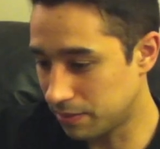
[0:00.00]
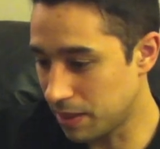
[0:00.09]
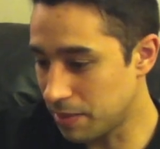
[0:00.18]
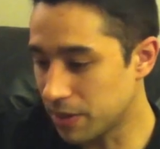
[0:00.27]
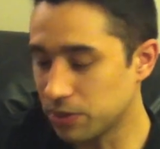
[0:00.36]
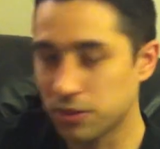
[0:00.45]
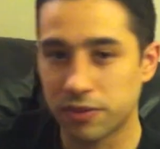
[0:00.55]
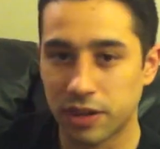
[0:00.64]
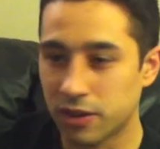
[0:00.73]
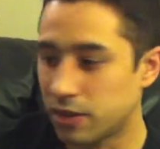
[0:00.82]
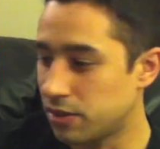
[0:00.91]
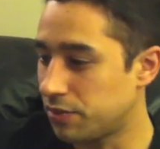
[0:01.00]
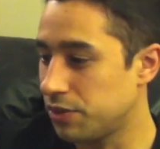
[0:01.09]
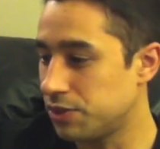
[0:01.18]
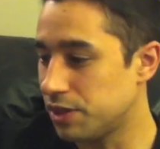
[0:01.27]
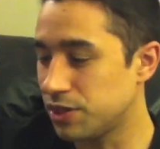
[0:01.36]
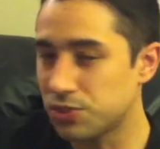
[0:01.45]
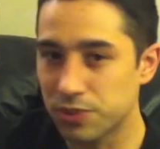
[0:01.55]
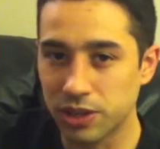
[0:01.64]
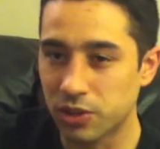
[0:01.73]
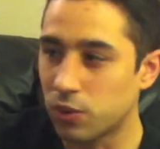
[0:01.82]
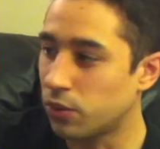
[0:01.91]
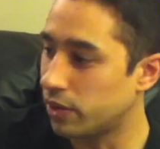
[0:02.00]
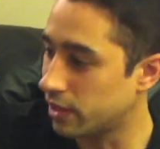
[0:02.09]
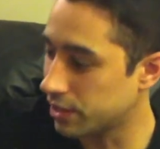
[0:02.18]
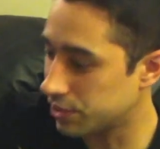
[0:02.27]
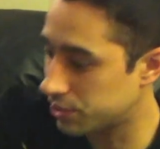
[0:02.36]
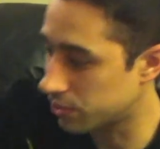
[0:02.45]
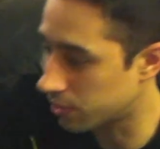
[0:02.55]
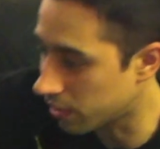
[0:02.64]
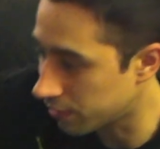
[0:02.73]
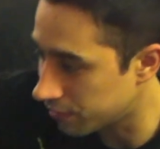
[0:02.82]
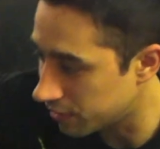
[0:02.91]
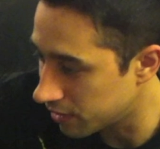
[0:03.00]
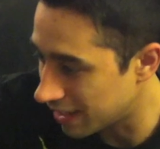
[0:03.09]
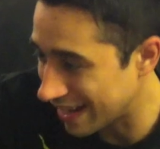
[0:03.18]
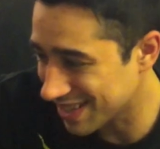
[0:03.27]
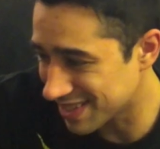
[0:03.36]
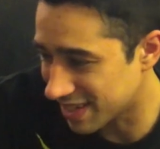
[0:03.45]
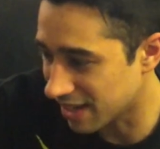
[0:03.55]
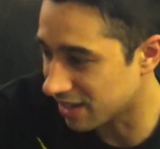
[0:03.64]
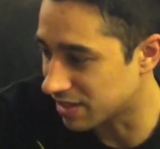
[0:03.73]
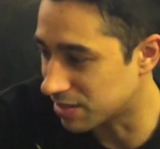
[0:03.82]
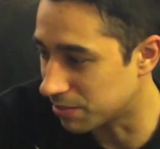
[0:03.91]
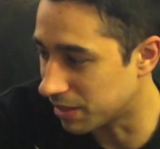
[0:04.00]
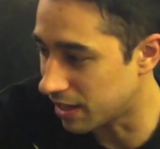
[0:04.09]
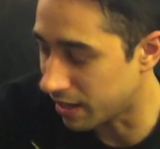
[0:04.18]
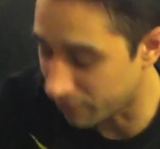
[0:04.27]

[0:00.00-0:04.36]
Maybe I'll do a video on it in the future. It's really cool. I'd like to show it off. I actually kind of like to play it.